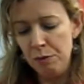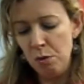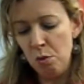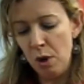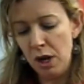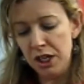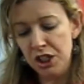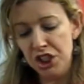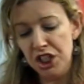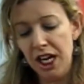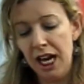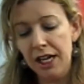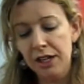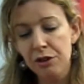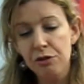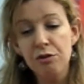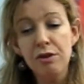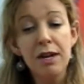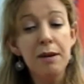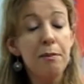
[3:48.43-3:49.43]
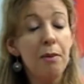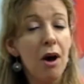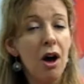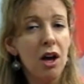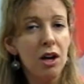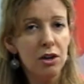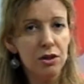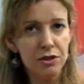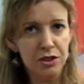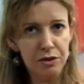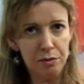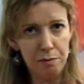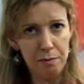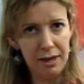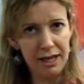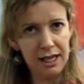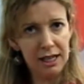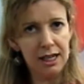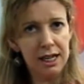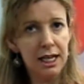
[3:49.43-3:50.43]
where she had 3 piles of
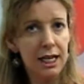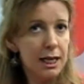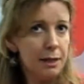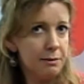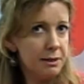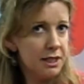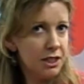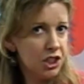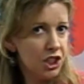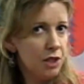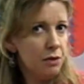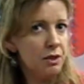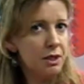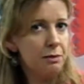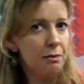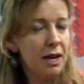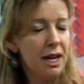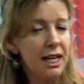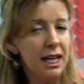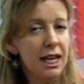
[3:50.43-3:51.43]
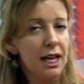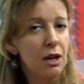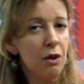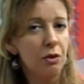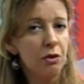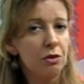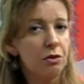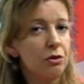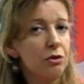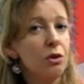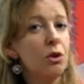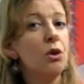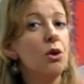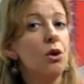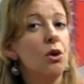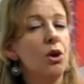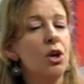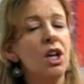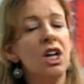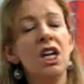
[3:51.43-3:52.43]
metal clips that she was making on the
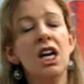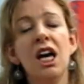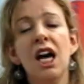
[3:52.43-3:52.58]
floor,